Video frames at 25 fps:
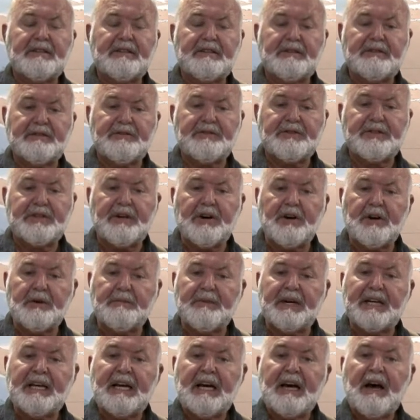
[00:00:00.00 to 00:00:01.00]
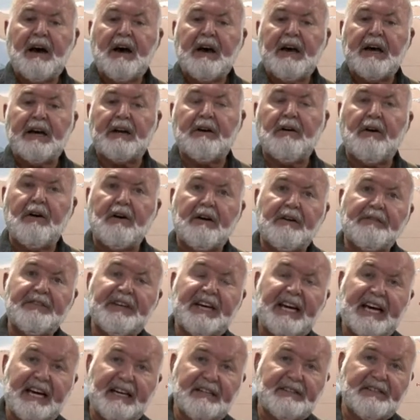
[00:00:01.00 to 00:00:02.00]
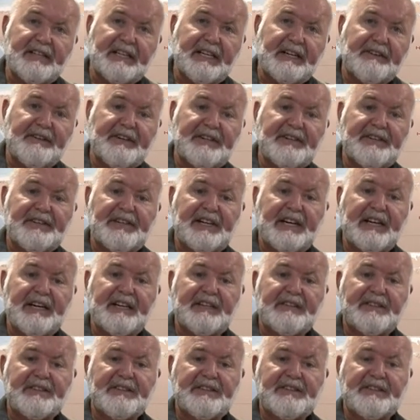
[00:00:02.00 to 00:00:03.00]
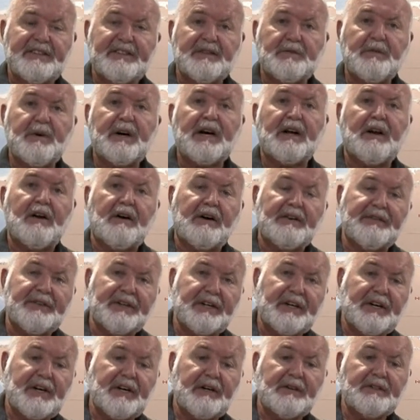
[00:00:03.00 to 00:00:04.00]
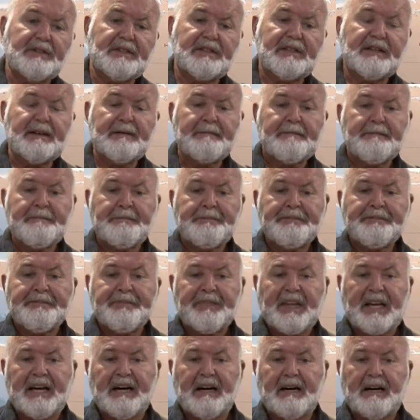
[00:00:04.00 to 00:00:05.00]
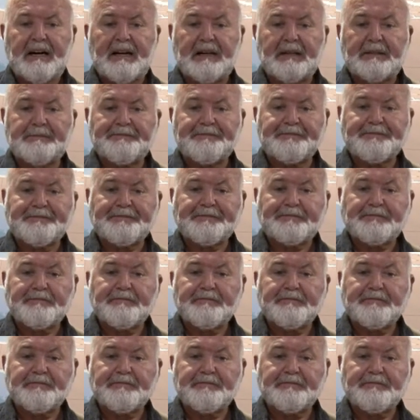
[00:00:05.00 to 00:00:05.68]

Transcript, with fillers: Cousteau, but in all of the ancillary sciences as well on the coast, uh,